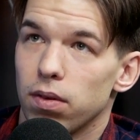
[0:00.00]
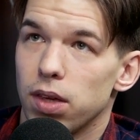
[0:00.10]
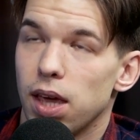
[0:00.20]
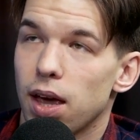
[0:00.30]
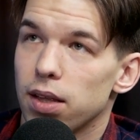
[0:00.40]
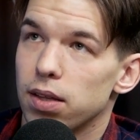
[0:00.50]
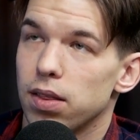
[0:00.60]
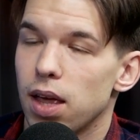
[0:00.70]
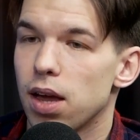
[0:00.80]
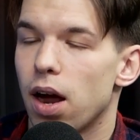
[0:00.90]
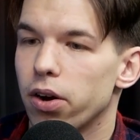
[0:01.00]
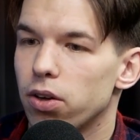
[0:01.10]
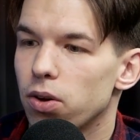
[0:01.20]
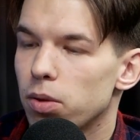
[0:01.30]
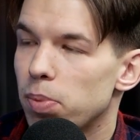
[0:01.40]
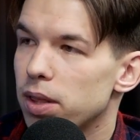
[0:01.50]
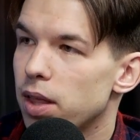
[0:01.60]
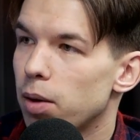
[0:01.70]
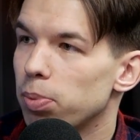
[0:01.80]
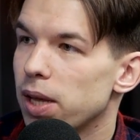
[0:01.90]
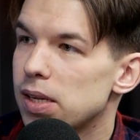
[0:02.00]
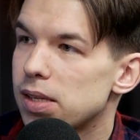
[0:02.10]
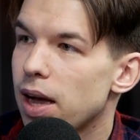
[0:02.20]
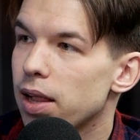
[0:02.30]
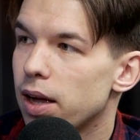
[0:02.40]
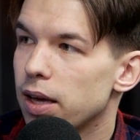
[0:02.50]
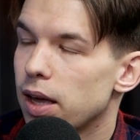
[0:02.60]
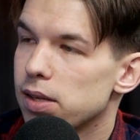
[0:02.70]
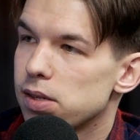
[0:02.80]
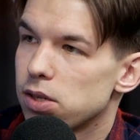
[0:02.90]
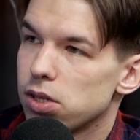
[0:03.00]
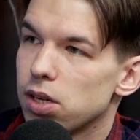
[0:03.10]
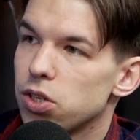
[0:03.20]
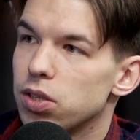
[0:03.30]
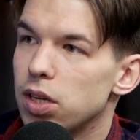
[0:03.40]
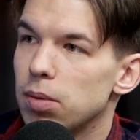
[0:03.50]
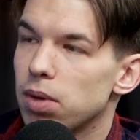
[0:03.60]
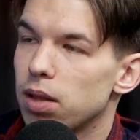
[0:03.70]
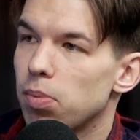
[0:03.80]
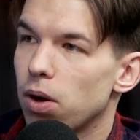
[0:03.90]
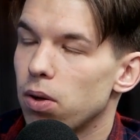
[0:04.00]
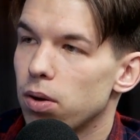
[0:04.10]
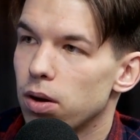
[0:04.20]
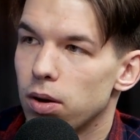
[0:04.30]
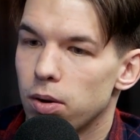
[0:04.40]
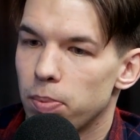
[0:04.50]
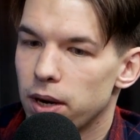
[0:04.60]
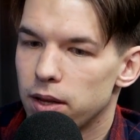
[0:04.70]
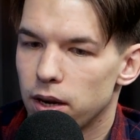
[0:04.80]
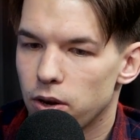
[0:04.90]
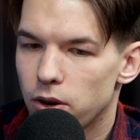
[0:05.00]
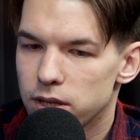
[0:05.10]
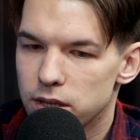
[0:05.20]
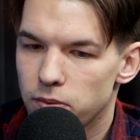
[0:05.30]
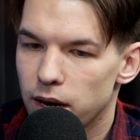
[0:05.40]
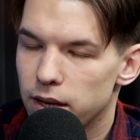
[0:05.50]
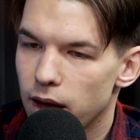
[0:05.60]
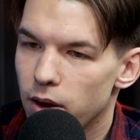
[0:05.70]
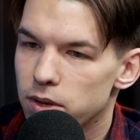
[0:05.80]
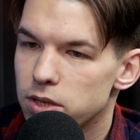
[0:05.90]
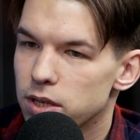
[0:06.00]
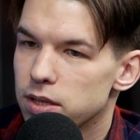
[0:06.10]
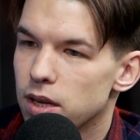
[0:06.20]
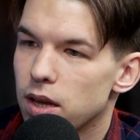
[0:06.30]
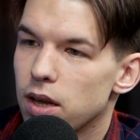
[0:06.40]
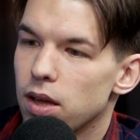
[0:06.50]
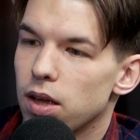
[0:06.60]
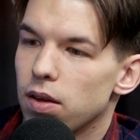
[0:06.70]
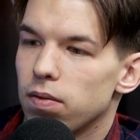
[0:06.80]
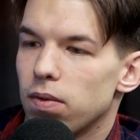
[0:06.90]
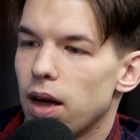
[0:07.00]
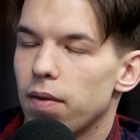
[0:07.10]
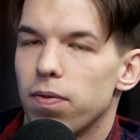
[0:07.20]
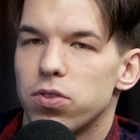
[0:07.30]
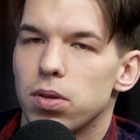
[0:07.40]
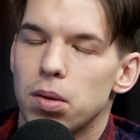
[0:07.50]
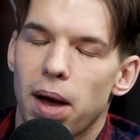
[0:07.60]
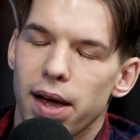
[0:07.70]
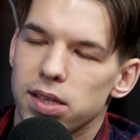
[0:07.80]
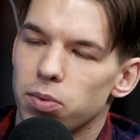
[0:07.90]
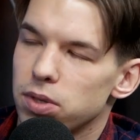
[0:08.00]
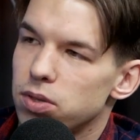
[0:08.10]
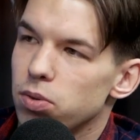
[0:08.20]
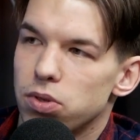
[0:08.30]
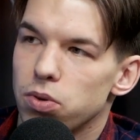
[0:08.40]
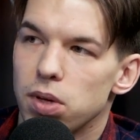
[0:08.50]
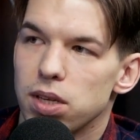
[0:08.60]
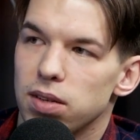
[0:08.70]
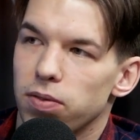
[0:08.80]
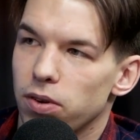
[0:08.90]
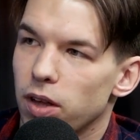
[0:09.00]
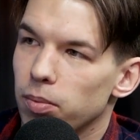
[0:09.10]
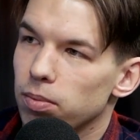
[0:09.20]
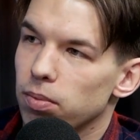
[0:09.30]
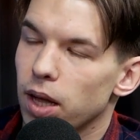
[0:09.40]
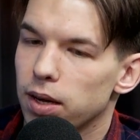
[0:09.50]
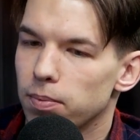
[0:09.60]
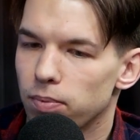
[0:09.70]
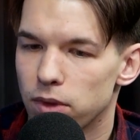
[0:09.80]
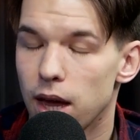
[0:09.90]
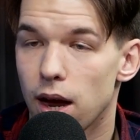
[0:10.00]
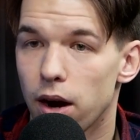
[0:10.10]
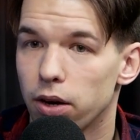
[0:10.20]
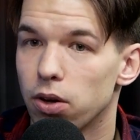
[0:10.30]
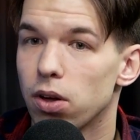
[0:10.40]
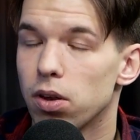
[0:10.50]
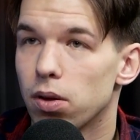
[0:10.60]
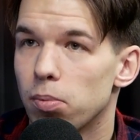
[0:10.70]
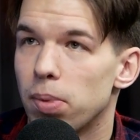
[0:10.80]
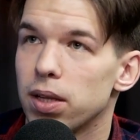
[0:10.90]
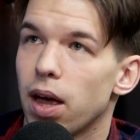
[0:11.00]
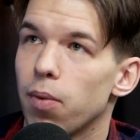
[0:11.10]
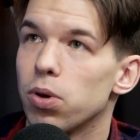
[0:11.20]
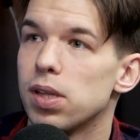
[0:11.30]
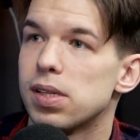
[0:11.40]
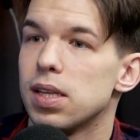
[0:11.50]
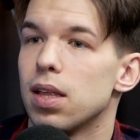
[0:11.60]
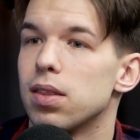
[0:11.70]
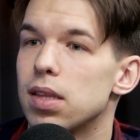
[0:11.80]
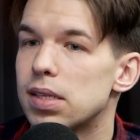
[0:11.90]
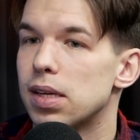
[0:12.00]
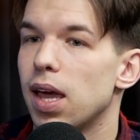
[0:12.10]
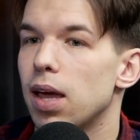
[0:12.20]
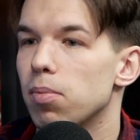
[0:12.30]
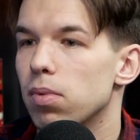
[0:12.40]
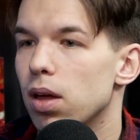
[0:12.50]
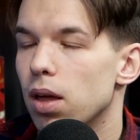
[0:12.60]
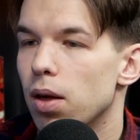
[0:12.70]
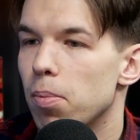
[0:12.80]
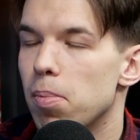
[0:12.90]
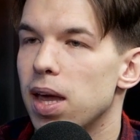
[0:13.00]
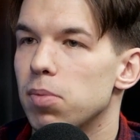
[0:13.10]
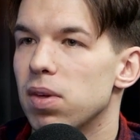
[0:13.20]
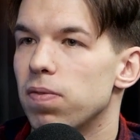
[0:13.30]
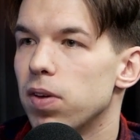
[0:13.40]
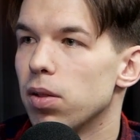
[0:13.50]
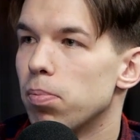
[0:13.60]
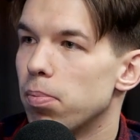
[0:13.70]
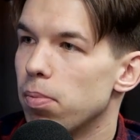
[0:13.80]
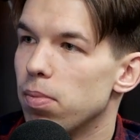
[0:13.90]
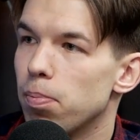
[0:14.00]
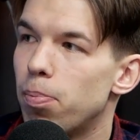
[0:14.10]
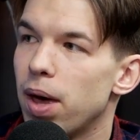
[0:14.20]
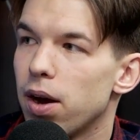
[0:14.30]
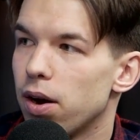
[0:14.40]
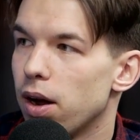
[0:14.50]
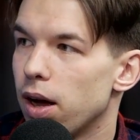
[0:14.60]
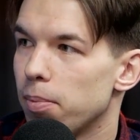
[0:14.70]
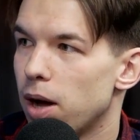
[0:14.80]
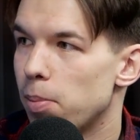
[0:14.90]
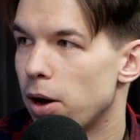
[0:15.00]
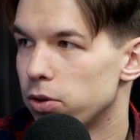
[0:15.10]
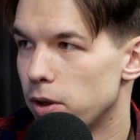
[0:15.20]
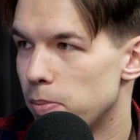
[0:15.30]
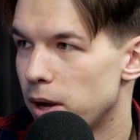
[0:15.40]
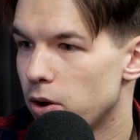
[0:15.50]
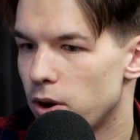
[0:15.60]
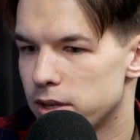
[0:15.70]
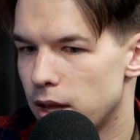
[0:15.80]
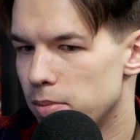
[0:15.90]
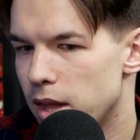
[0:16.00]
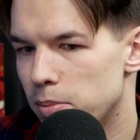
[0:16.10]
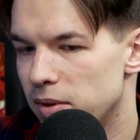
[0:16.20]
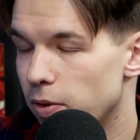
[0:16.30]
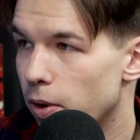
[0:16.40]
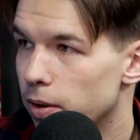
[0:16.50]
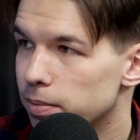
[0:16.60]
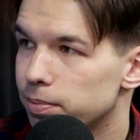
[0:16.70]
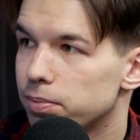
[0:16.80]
yeah, they are good, but their play style against such a team that Panathinaikos is right now, it's just, in my eyes, it was too easy for them. Like, they are good, but I wouldn't say that this game made me feel better about Olympiacos than before.